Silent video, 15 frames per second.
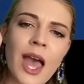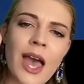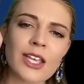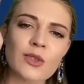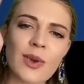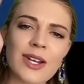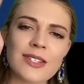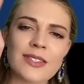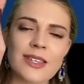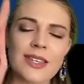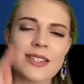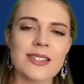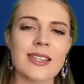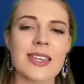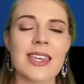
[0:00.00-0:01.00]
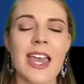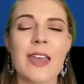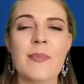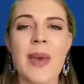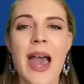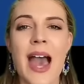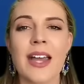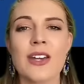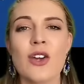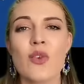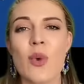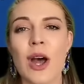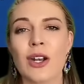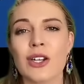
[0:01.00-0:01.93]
as well as the Eastern Cape and around